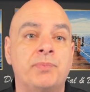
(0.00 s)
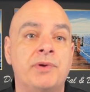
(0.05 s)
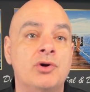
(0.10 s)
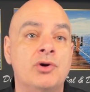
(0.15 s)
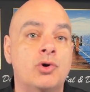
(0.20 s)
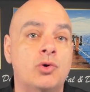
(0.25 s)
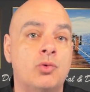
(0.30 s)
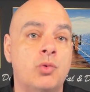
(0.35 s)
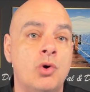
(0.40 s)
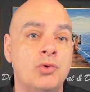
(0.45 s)

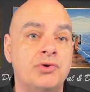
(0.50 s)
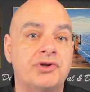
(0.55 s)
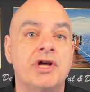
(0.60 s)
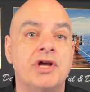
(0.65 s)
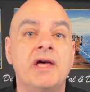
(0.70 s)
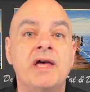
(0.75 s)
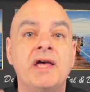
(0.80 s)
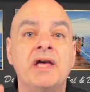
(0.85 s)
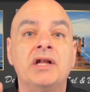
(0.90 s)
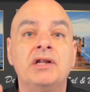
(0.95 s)
Peale, quote,
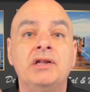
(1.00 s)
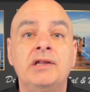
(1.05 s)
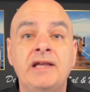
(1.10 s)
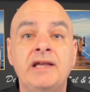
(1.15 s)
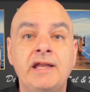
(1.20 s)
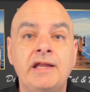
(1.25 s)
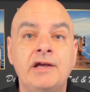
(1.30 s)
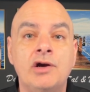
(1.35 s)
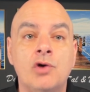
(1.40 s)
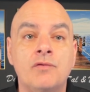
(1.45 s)

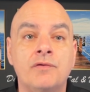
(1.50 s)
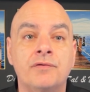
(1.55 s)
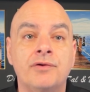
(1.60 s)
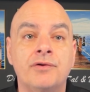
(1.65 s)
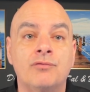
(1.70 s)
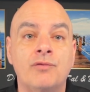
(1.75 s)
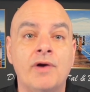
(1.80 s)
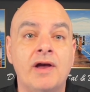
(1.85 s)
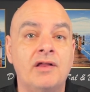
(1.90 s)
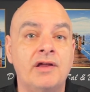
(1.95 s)
leaning over
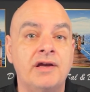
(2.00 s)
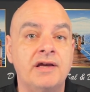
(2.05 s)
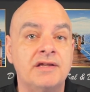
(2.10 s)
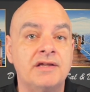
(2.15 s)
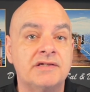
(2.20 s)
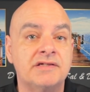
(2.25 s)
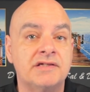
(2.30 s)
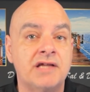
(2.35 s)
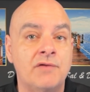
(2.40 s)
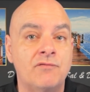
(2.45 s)
the railing in
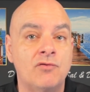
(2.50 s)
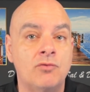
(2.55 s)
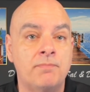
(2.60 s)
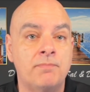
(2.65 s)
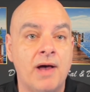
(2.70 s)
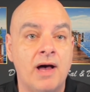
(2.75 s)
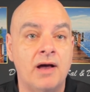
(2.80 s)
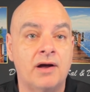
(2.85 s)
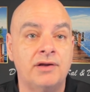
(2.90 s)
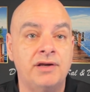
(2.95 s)
his stateroom
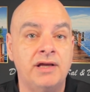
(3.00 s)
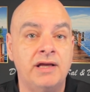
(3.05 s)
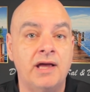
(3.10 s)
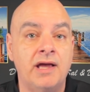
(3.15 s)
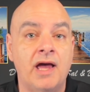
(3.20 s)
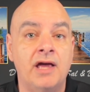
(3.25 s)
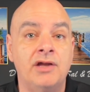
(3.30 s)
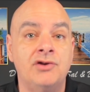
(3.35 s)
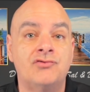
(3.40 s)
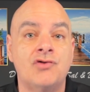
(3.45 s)
balcony
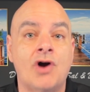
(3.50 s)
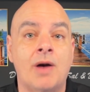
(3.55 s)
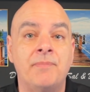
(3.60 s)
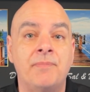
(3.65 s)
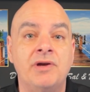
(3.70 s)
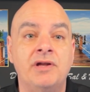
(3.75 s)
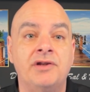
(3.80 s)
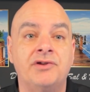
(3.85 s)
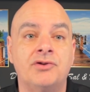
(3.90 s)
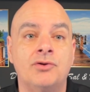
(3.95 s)
and
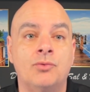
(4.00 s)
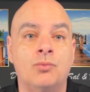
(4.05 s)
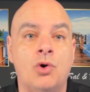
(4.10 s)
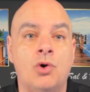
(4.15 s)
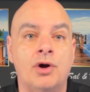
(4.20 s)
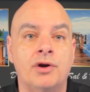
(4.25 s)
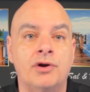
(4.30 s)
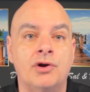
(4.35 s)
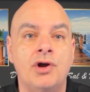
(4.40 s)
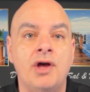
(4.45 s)
dropping into the
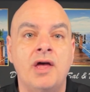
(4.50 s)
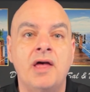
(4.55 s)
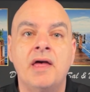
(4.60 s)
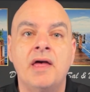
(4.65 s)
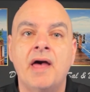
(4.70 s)
water